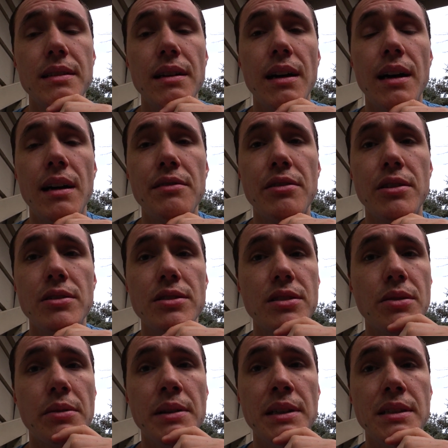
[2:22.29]
I've heard
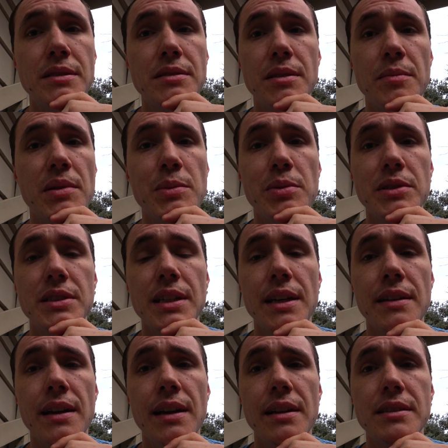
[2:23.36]
stories, some people say
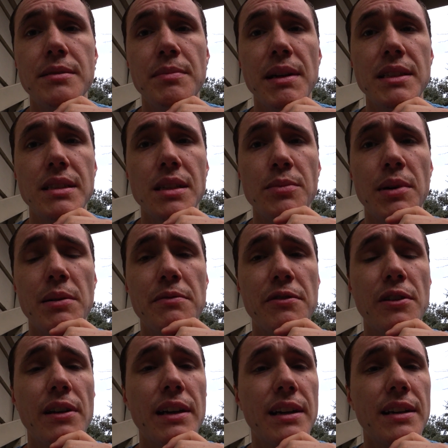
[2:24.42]
that it's messed them up
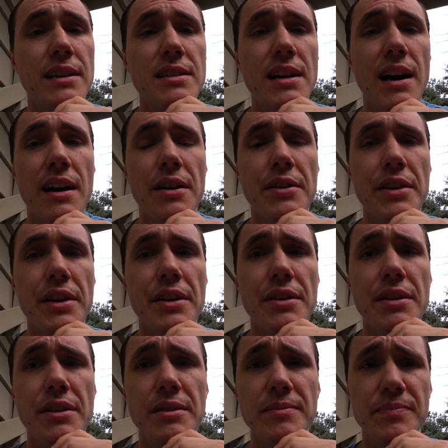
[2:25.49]
for like an entire
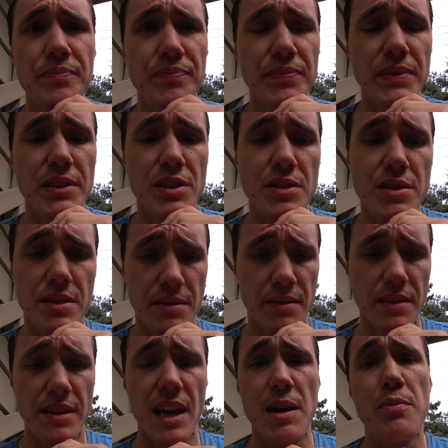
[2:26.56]
year, just
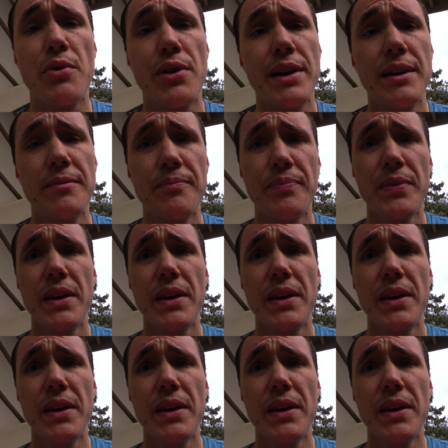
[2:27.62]
tapering